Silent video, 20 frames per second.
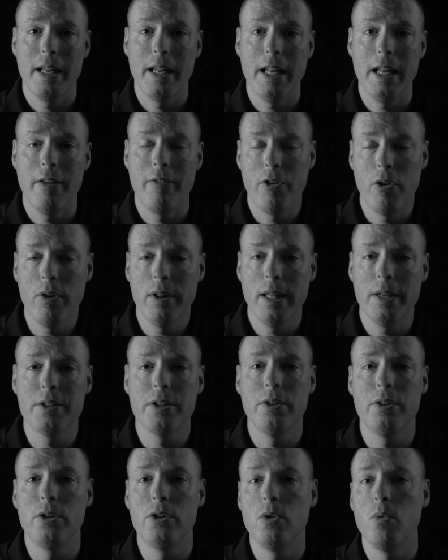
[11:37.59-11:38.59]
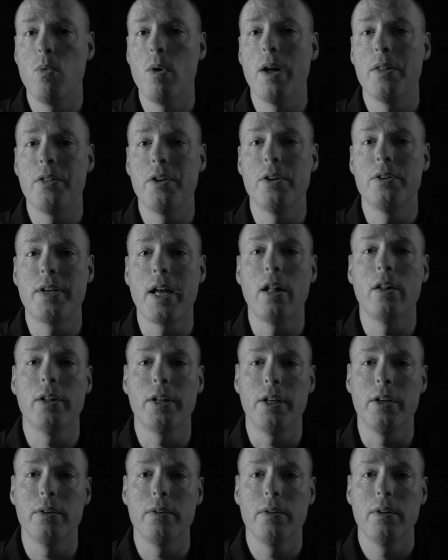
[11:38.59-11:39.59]
if you listen to what they're telling
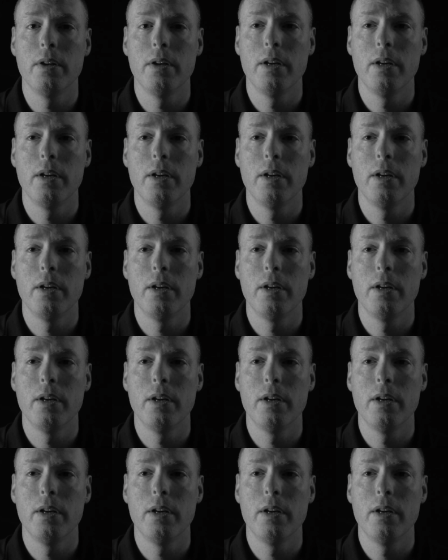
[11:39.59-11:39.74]
you,